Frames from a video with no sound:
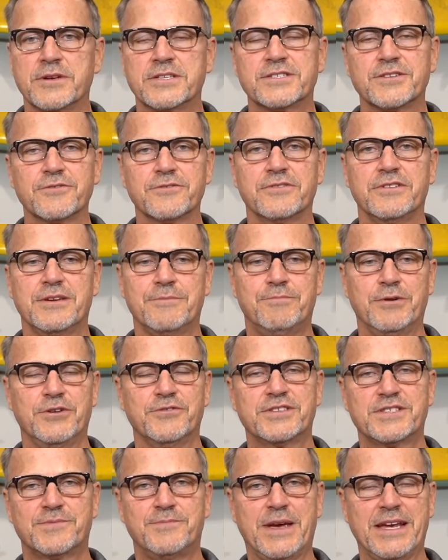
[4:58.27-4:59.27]
But certainly
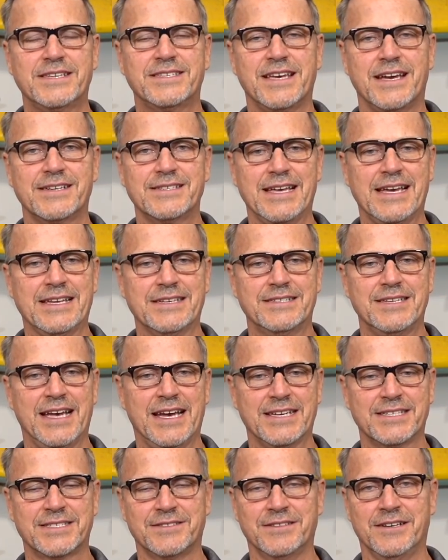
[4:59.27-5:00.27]
both SpaceX and
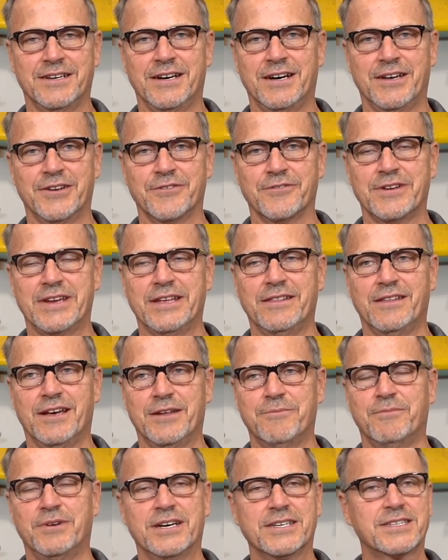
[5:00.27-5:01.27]
Tesla under
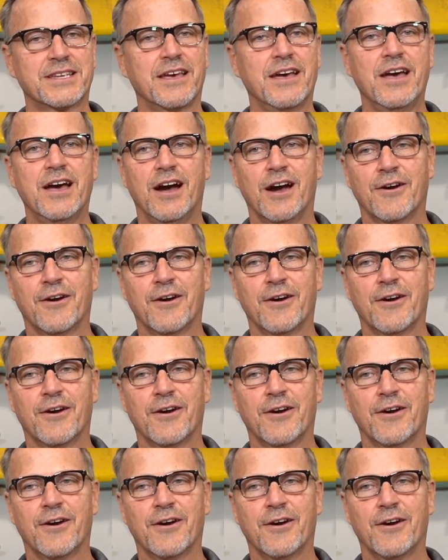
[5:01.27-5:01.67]
Elon Musk